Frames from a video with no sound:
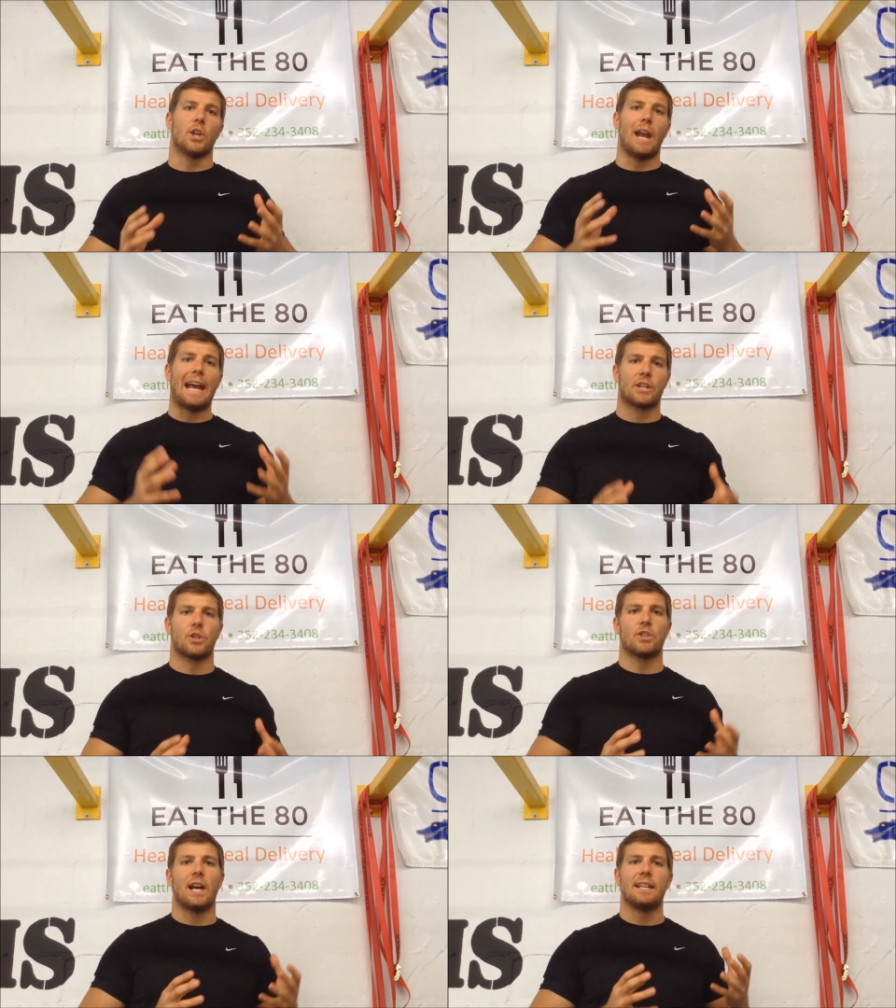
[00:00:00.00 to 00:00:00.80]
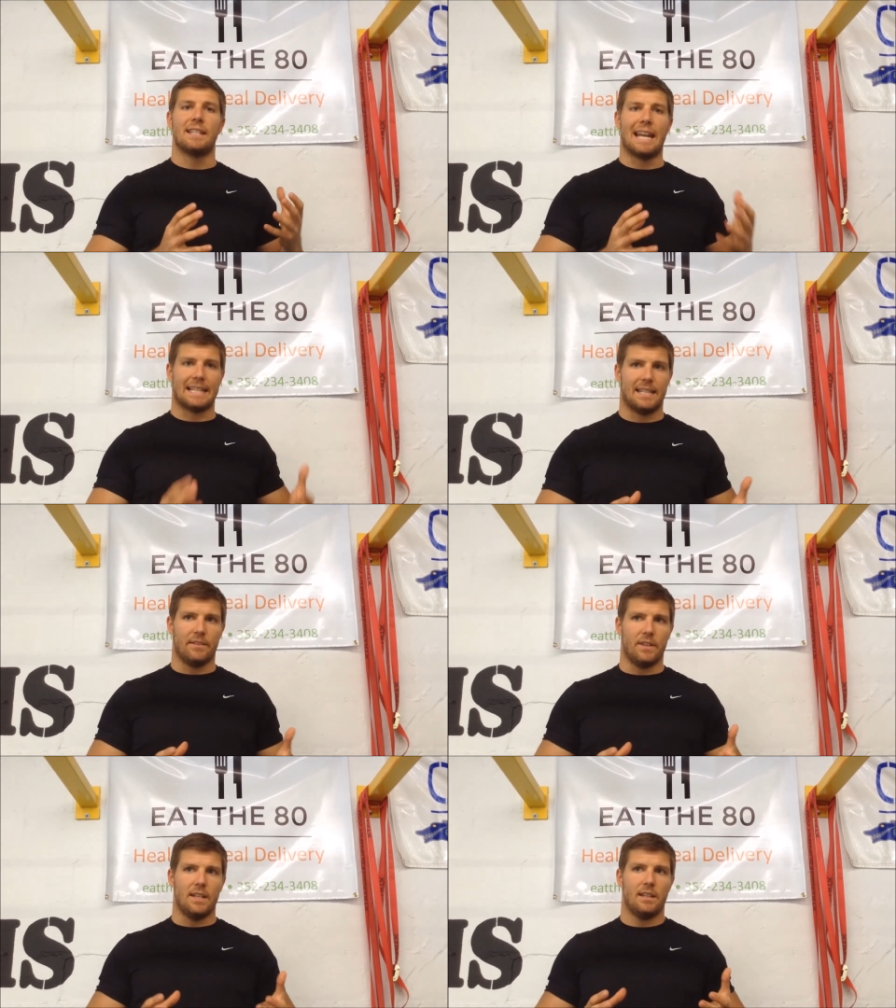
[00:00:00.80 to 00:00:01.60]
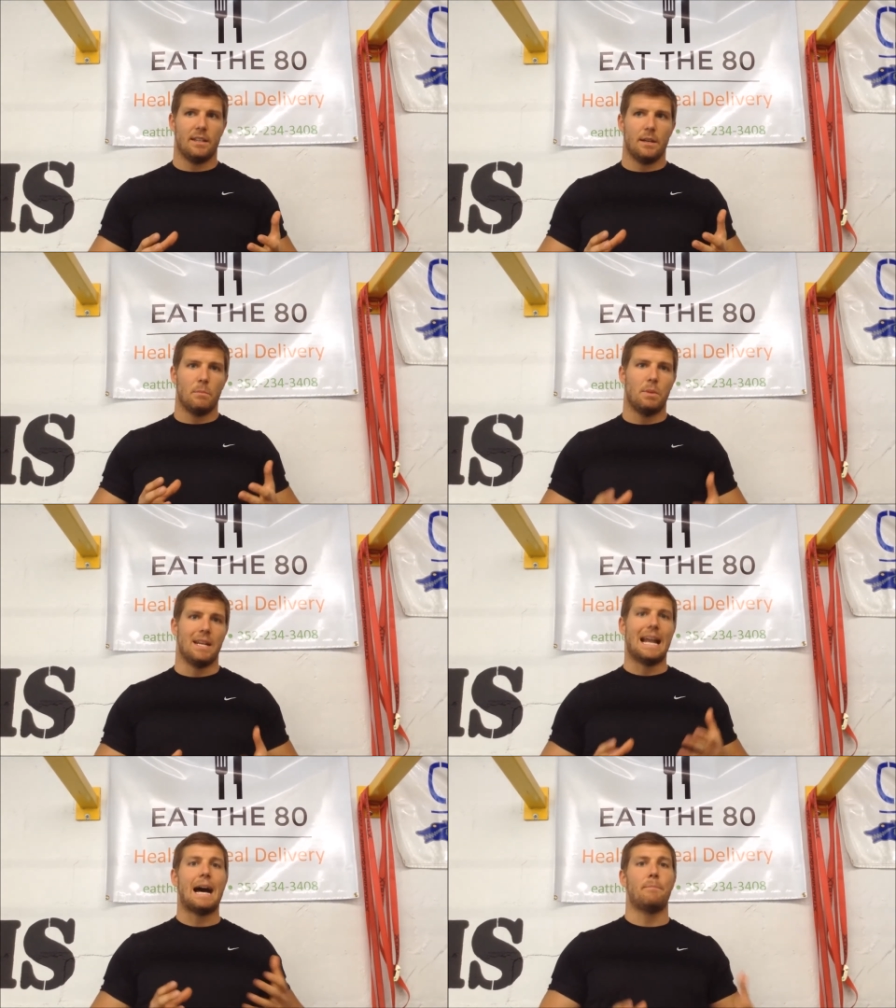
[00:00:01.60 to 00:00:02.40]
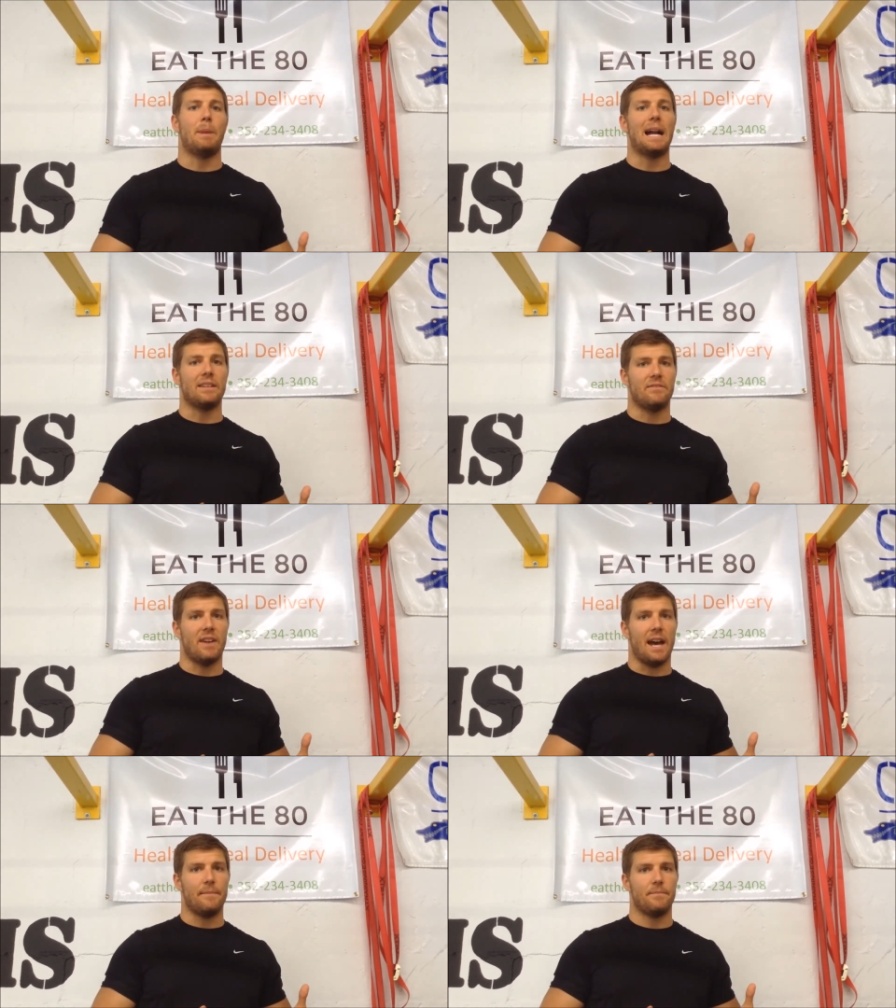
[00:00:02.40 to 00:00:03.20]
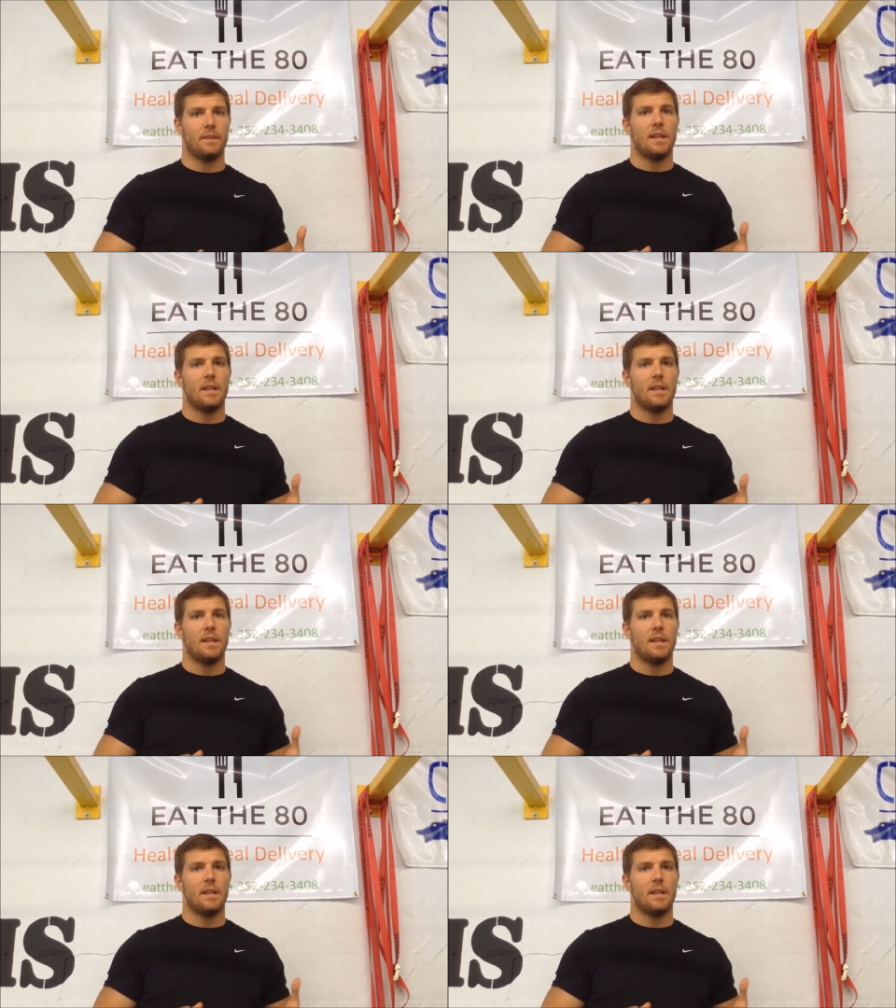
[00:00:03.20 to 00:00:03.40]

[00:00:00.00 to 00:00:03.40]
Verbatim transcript: your exercise and activity, but not body fat.